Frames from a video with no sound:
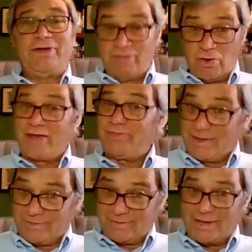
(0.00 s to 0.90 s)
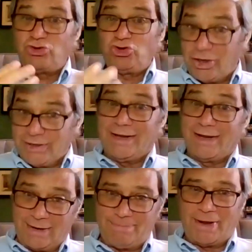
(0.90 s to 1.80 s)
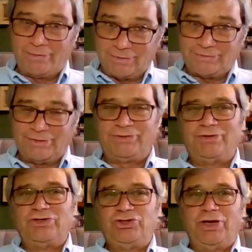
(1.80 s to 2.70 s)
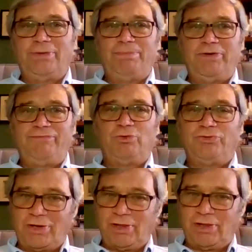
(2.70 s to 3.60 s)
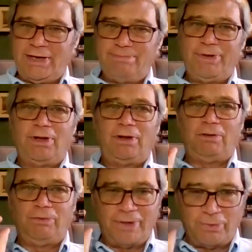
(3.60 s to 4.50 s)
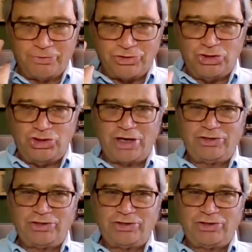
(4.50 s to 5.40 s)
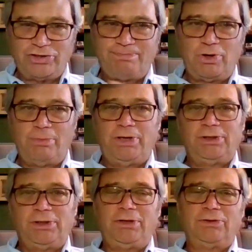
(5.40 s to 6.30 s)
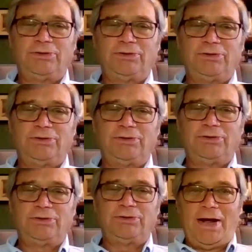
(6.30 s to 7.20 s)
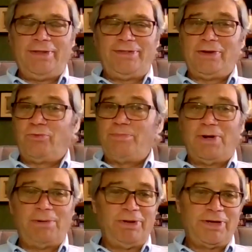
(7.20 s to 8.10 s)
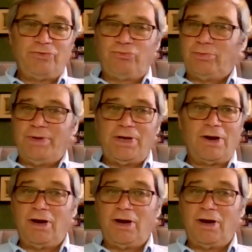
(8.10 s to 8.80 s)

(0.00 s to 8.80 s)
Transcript: even though I think that they should get a path to citizenship. But if there was a clean bill that was just permanent legal status, I think Republicans would be